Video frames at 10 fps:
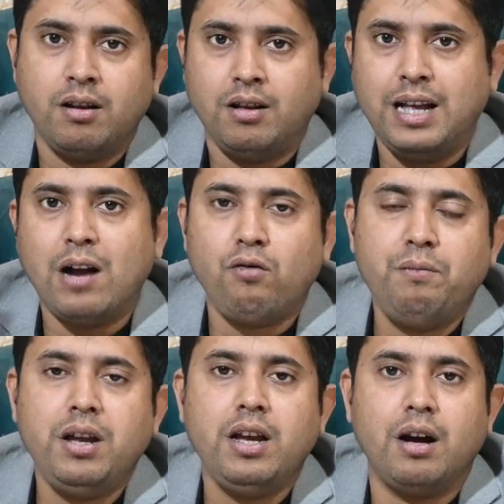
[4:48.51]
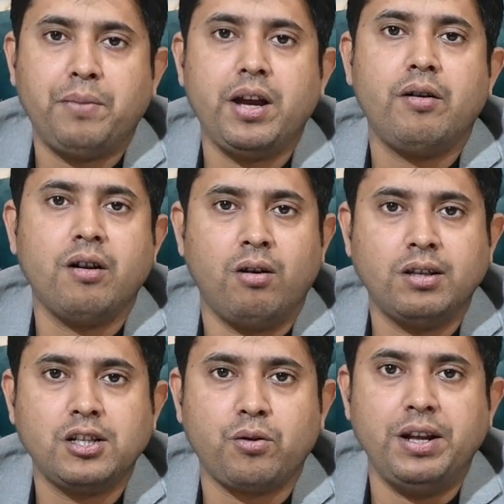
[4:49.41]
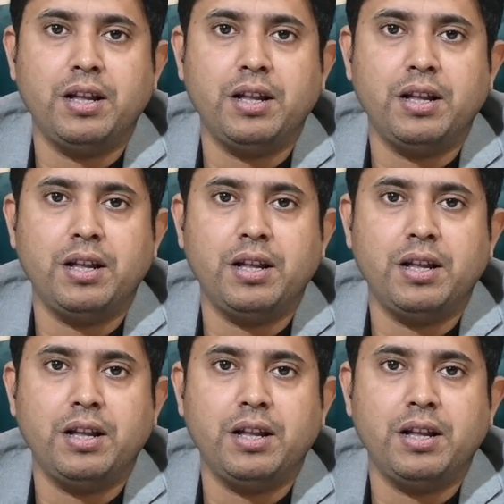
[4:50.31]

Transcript: That will be appearing on the screen.